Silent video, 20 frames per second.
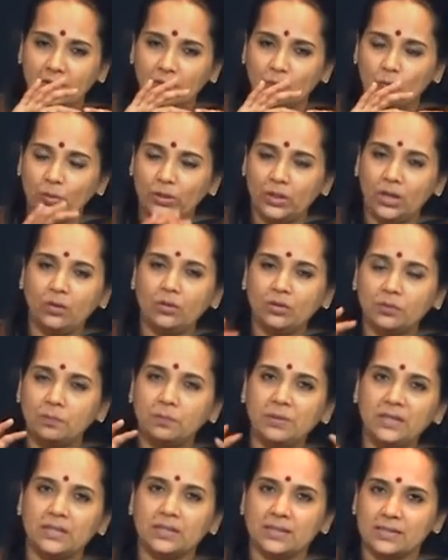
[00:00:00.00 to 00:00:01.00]
Without
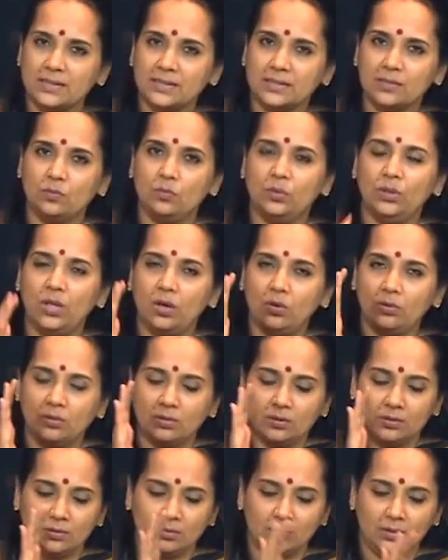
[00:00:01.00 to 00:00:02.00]
beats, without
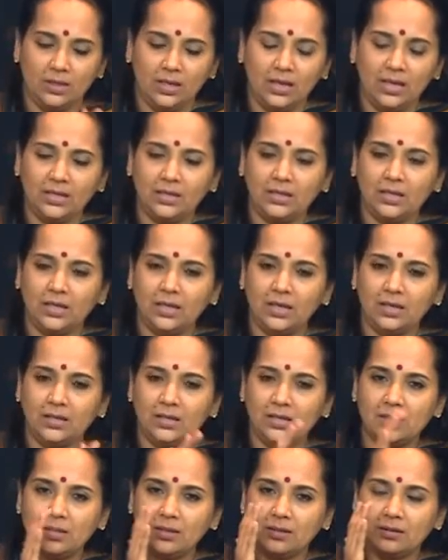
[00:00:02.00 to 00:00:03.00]

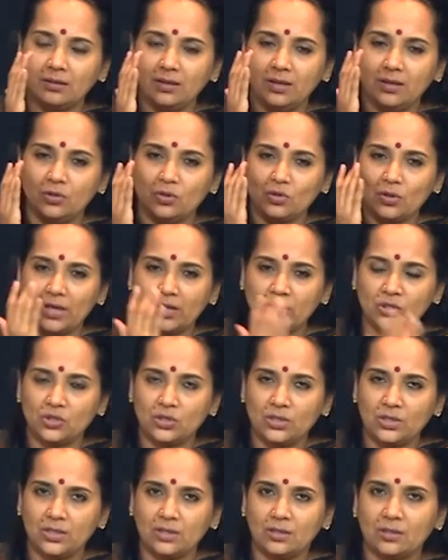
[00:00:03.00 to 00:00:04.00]
anything to
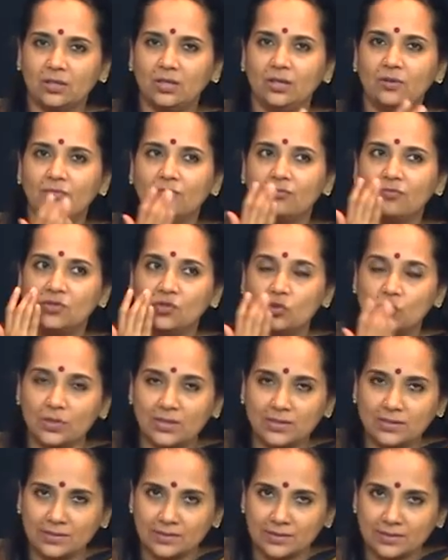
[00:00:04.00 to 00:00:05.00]
actually give
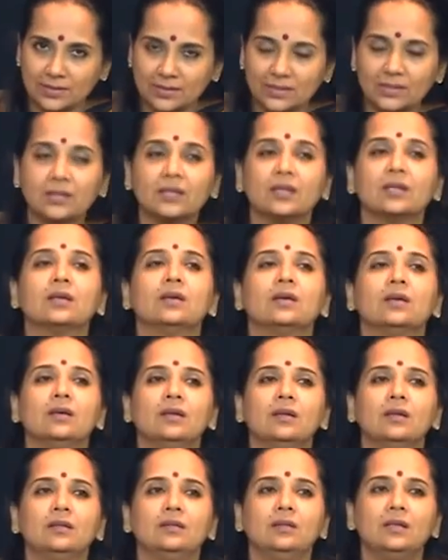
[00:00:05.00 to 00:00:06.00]
stresses,
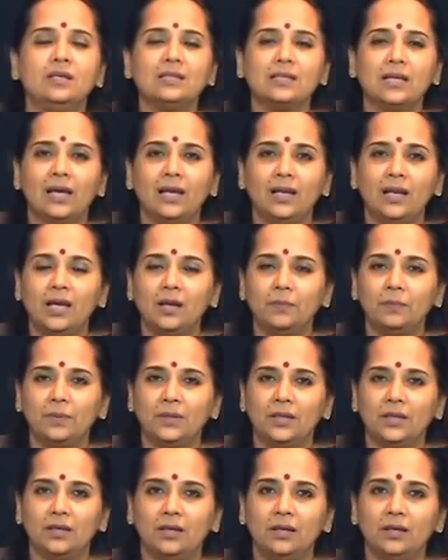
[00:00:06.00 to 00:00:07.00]
this
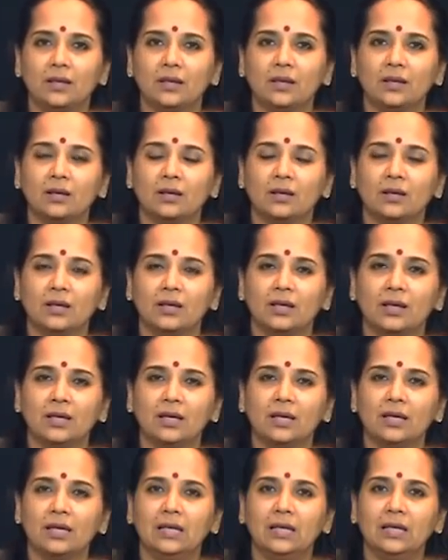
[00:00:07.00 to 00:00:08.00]
alapana
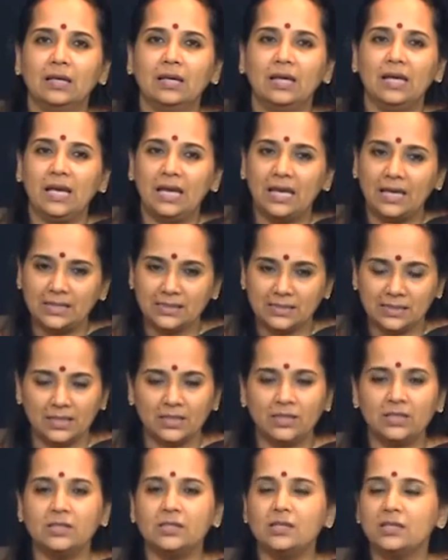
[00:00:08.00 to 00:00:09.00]
has
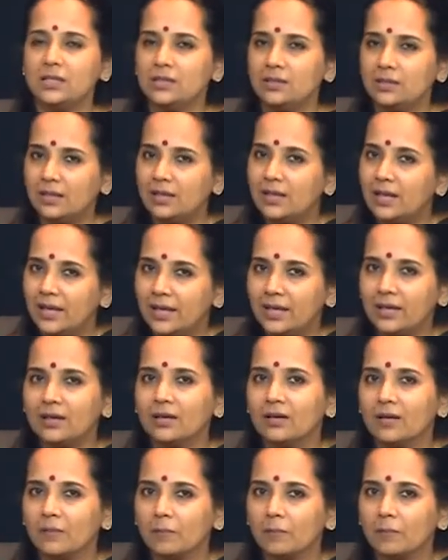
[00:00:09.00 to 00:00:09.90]
an internal Laya.